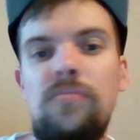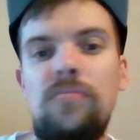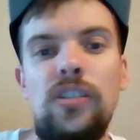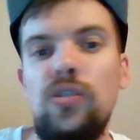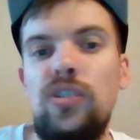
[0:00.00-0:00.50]

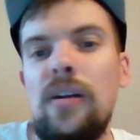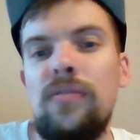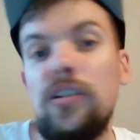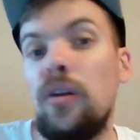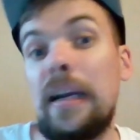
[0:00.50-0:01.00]
you still have
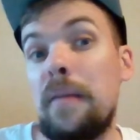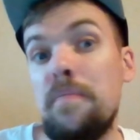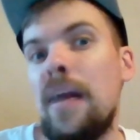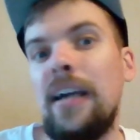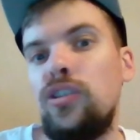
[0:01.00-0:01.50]
to go like
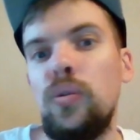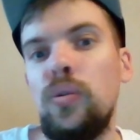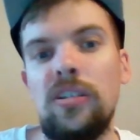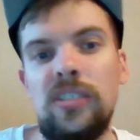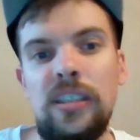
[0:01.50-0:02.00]
-2
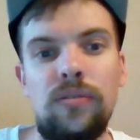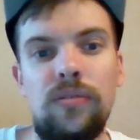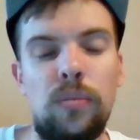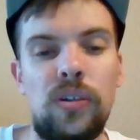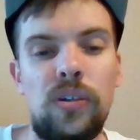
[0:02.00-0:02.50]
cards
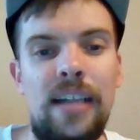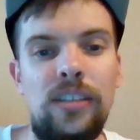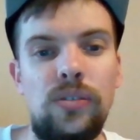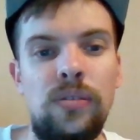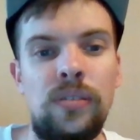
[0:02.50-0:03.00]
from your hand
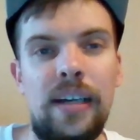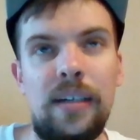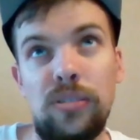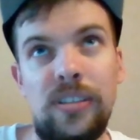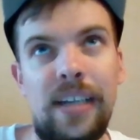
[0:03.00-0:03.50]
to
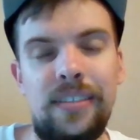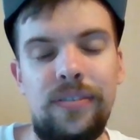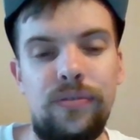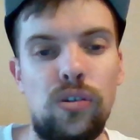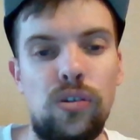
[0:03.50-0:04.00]
like protect
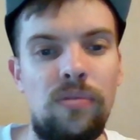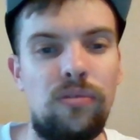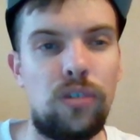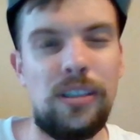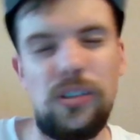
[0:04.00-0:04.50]

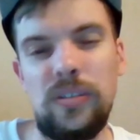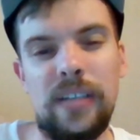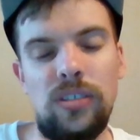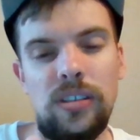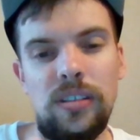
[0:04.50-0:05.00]
from a
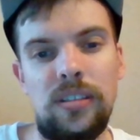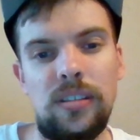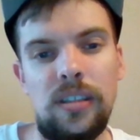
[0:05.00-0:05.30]
2000